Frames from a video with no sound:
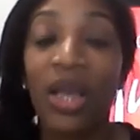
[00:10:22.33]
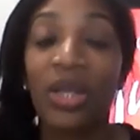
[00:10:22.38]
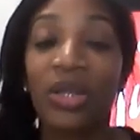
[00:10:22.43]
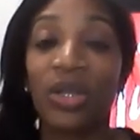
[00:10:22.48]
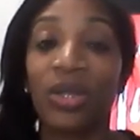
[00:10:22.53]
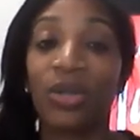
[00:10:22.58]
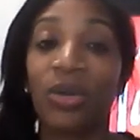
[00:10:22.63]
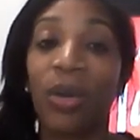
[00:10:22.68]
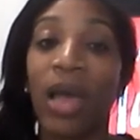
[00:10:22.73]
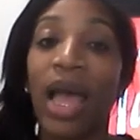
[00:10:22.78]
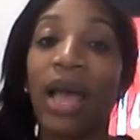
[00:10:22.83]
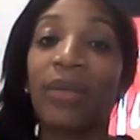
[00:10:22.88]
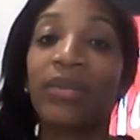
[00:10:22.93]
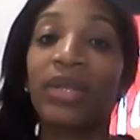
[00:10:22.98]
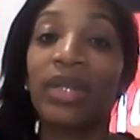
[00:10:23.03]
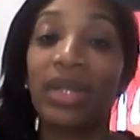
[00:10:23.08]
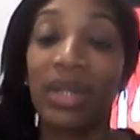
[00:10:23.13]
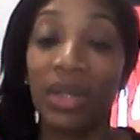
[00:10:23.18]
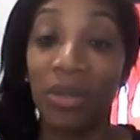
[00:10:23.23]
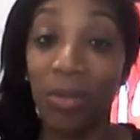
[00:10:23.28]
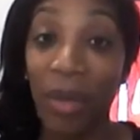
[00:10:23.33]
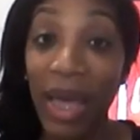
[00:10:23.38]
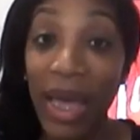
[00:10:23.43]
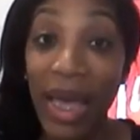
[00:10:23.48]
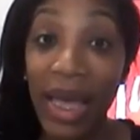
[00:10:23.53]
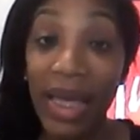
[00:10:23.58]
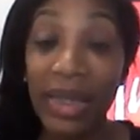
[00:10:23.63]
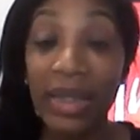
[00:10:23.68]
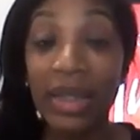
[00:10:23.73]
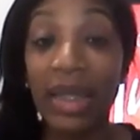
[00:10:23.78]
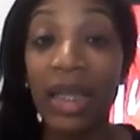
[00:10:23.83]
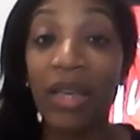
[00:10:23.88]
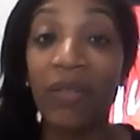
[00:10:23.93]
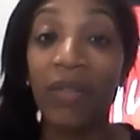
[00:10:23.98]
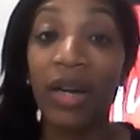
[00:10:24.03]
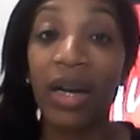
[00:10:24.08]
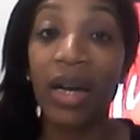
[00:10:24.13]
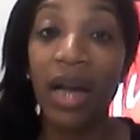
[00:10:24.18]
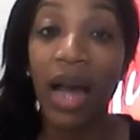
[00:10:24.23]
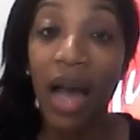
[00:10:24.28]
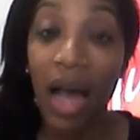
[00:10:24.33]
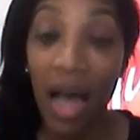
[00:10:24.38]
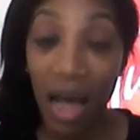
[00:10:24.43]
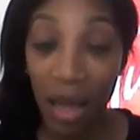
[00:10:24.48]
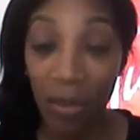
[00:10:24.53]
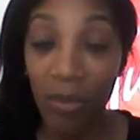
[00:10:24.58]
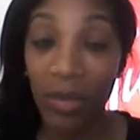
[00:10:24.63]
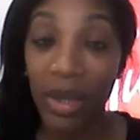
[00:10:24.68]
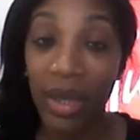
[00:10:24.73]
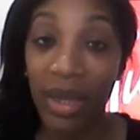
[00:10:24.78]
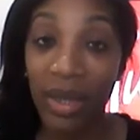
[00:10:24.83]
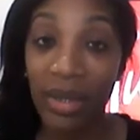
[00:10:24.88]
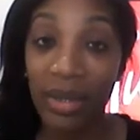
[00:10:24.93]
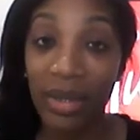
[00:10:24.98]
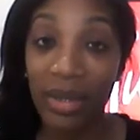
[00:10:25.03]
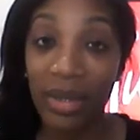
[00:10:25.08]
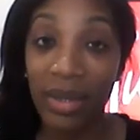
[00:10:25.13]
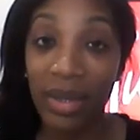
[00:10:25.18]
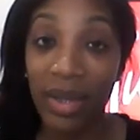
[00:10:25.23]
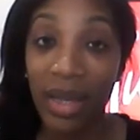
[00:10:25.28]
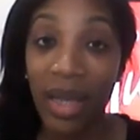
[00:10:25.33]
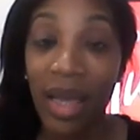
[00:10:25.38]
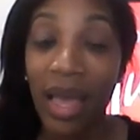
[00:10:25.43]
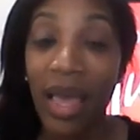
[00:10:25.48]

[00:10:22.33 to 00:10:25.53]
Subscribe to this page, leave a comment,